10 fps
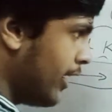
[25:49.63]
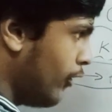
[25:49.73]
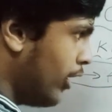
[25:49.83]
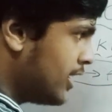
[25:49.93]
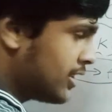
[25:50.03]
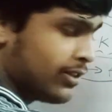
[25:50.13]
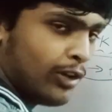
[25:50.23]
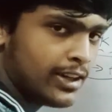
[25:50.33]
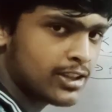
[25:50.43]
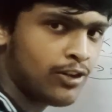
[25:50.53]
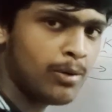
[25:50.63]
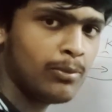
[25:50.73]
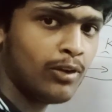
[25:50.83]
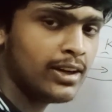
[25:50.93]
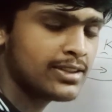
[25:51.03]
what is
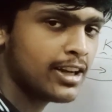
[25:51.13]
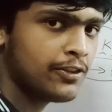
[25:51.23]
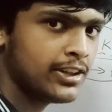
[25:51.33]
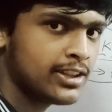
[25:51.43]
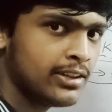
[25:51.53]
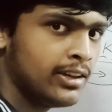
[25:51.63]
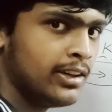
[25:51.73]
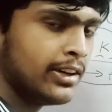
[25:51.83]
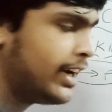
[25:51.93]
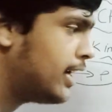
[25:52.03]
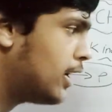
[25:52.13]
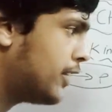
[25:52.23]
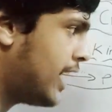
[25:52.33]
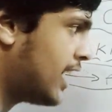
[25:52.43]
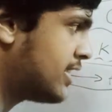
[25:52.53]
the definition? Rate
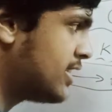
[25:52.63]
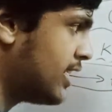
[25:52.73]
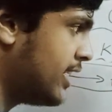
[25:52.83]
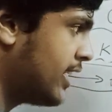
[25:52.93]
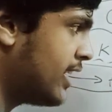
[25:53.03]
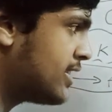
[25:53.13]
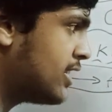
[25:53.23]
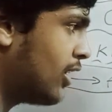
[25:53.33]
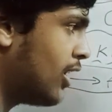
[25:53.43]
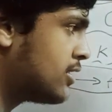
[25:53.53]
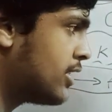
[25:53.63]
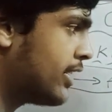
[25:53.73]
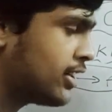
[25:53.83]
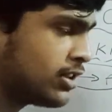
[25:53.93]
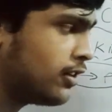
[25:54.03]
of reaction is the decrease in the
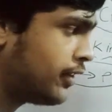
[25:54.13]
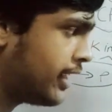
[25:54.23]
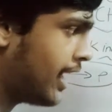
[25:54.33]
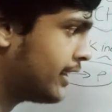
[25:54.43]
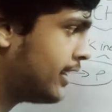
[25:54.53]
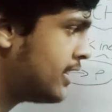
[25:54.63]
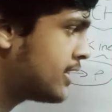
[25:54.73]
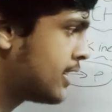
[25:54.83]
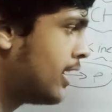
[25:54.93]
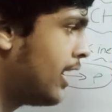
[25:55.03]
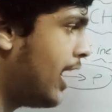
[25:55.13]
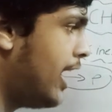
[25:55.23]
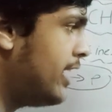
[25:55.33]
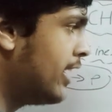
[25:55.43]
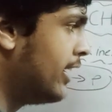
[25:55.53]
concentration of reactants
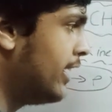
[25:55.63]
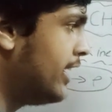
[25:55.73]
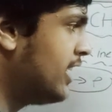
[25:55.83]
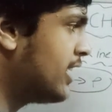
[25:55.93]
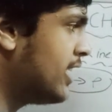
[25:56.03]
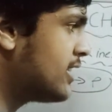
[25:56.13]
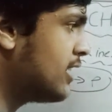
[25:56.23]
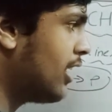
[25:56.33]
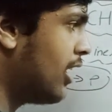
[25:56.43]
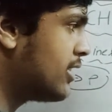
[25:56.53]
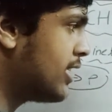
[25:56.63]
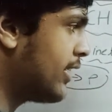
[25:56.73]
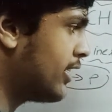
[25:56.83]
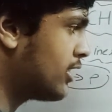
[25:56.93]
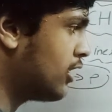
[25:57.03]
and increase in the
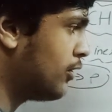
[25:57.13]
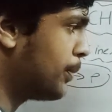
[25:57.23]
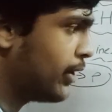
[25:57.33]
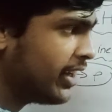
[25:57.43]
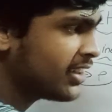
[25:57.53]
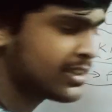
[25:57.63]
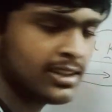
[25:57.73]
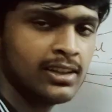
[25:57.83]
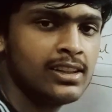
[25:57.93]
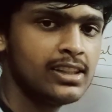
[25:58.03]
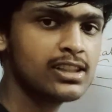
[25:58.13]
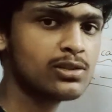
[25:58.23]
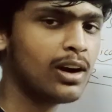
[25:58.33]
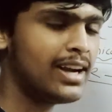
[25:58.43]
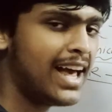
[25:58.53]
concentration of products
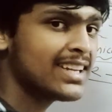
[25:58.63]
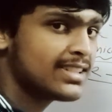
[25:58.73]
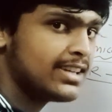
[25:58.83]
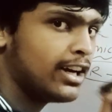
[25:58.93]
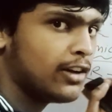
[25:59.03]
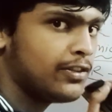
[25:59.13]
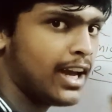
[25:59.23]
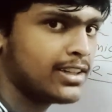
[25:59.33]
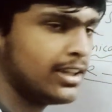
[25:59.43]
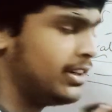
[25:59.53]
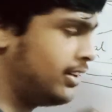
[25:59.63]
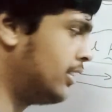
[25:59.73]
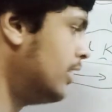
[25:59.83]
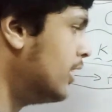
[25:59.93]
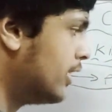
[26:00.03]
is called as rate of
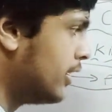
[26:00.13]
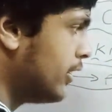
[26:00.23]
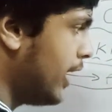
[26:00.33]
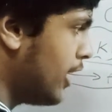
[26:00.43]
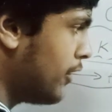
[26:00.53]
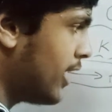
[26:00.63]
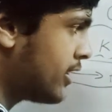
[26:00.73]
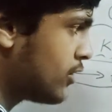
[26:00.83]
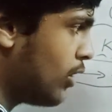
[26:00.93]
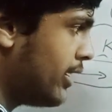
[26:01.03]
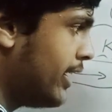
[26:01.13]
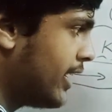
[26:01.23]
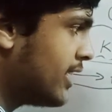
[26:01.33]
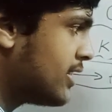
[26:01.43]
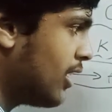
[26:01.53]
reaction. Rate of reaction is what?
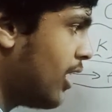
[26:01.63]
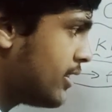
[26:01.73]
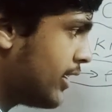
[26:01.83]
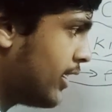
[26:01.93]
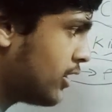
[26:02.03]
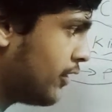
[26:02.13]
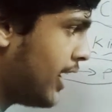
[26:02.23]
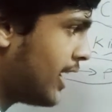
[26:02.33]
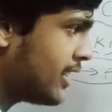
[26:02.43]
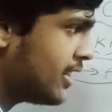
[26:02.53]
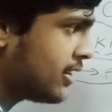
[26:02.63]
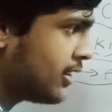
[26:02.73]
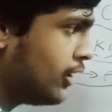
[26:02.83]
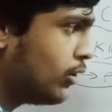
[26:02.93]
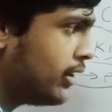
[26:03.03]
Decrease in the concentration of
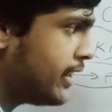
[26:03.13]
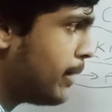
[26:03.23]
reactants in unit